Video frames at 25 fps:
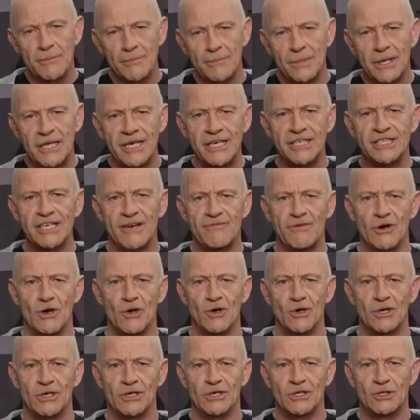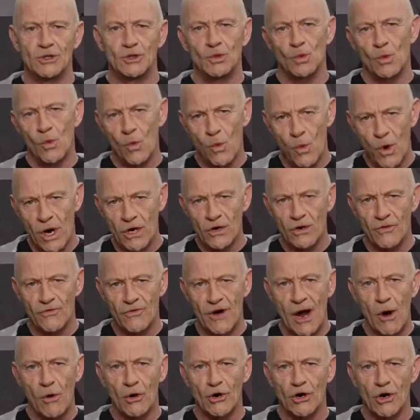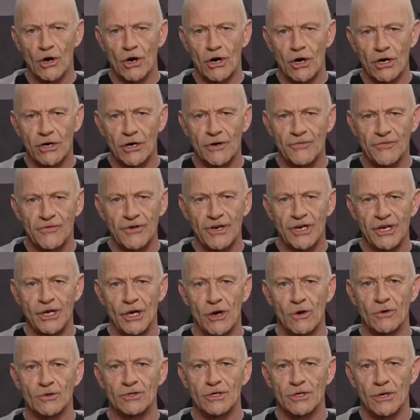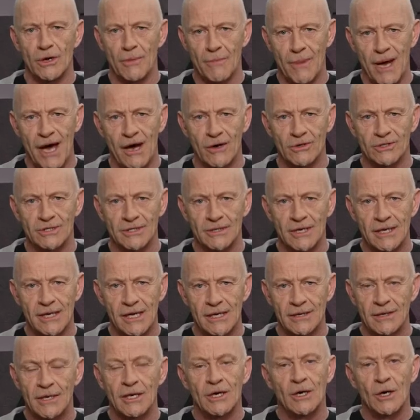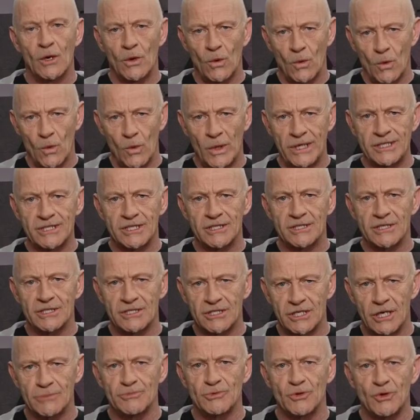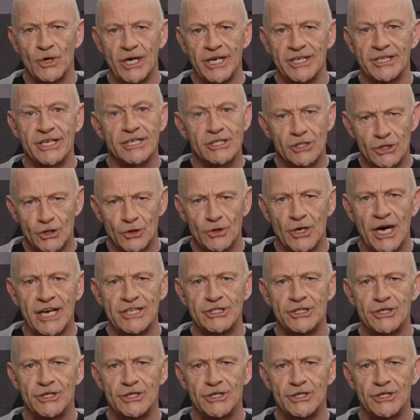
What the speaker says: please have a look to one of our other videos about which substrate should I